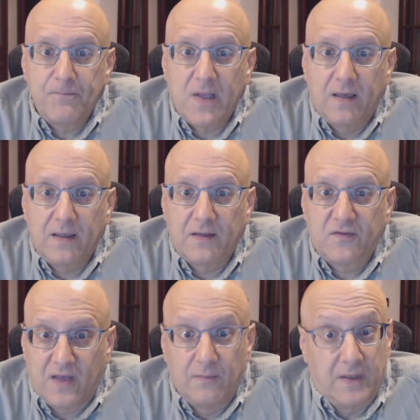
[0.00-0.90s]
It
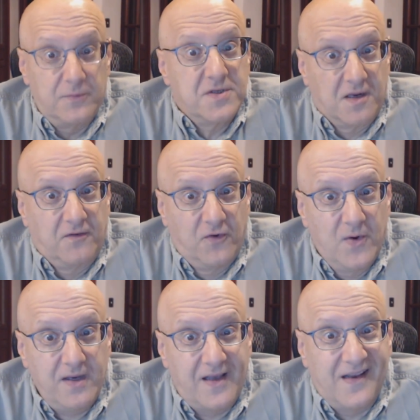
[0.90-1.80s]
said it was going to
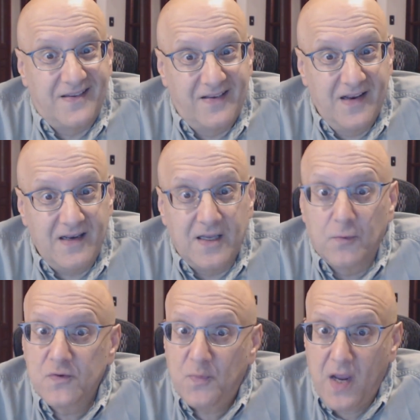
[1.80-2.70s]
do it, and it did it. It
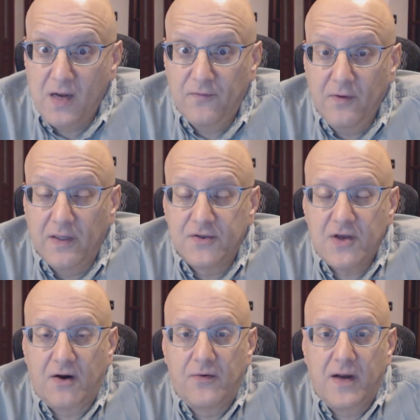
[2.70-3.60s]
was painful. It
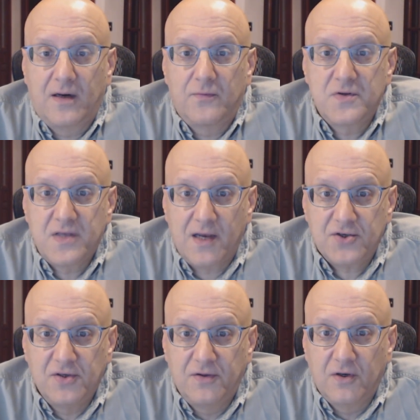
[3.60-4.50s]
generated a
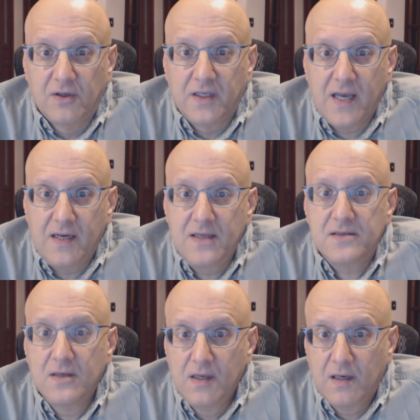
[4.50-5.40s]
recession in the early 80s,
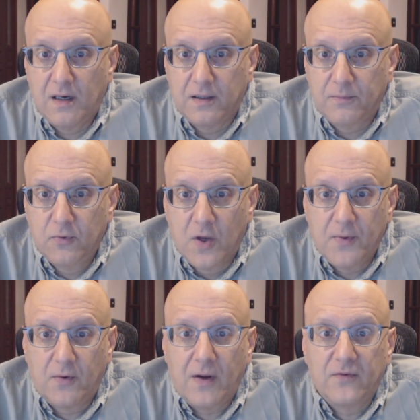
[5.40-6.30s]

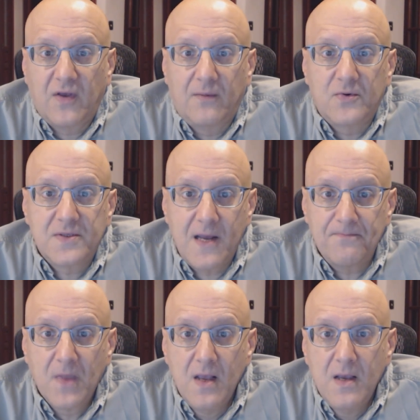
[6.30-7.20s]
unemployment around 10%.
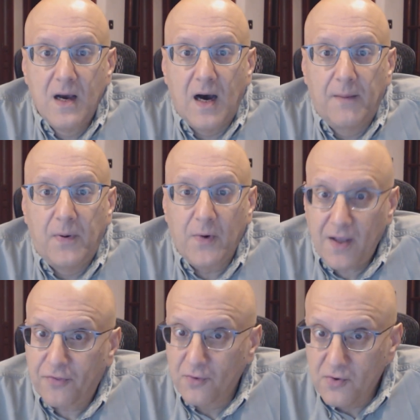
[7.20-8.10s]
But we
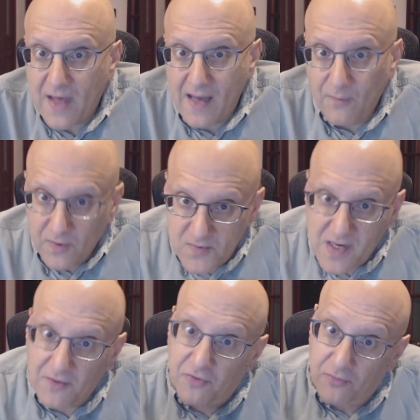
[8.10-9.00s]
got through that, and once we
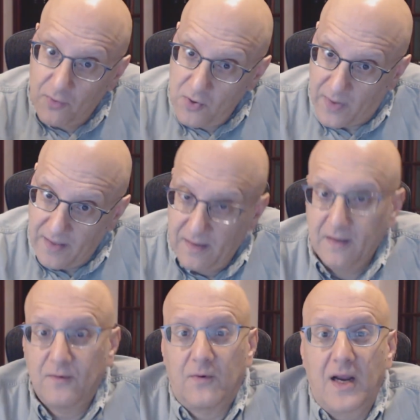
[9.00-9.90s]
got through it,
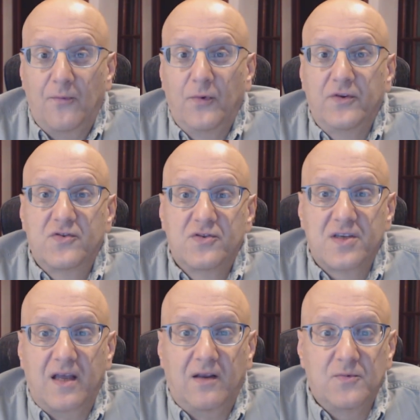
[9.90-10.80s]
right, we
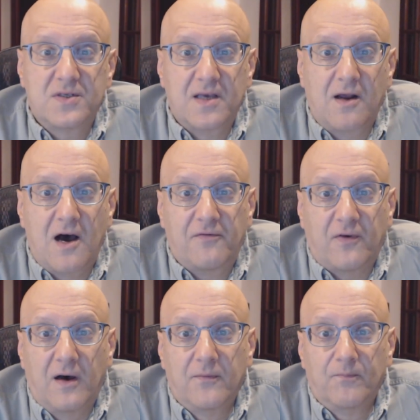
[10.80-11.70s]
set
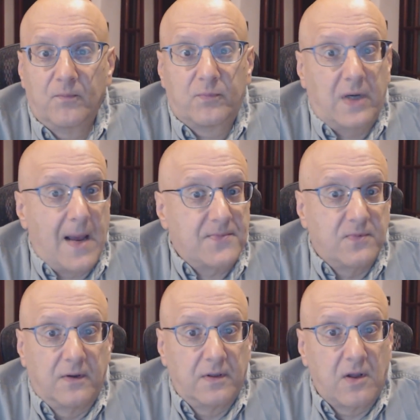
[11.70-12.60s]
off perhaps
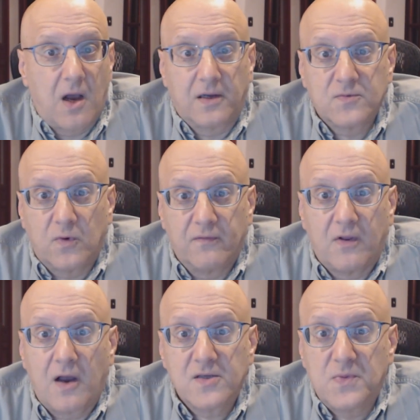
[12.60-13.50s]
one of the
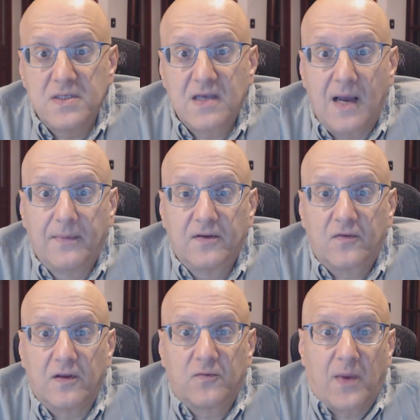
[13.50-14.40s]
longest peacetime
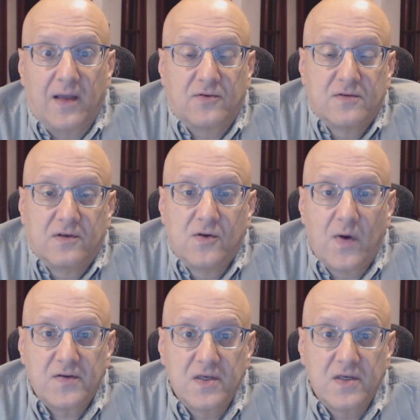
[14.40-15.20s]
expansions in U.S.